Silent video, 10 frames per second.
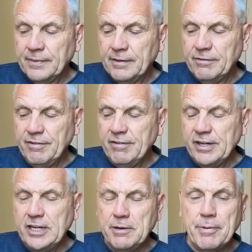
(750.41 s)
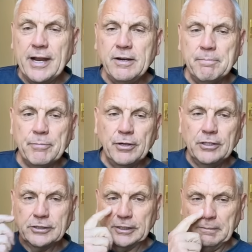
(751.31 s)
They're a very independent
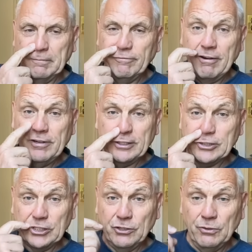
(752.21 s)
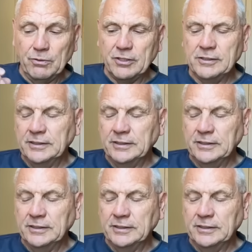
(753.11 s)
person, very astute.